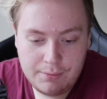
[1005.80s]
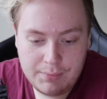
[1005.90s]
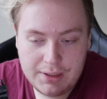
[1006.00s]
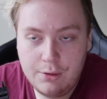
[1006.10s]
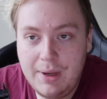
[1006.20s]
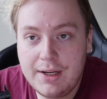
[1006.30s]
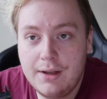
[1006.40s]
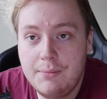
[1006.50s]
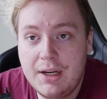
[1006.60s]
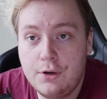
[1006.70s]
but it will make
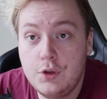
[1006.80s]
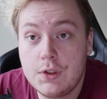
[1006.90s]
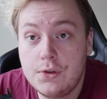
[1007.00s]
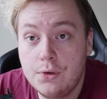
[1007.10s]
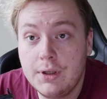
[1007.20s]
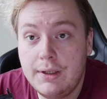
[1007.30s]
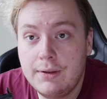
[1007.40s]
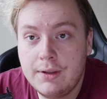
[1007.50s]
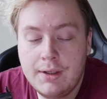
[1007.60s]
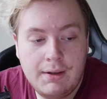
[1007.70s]
a good story
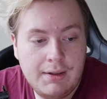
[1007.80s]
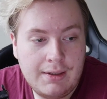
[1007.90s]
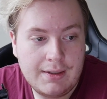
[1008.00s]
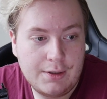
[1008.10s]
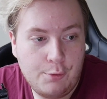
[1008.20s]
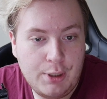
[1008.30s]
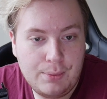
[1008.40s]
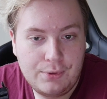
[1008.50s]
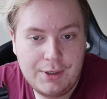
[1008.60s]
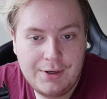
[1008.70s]
to tell
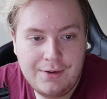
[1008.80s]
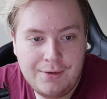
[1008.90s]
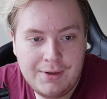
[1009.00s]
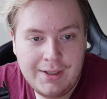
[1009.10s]
people, you know.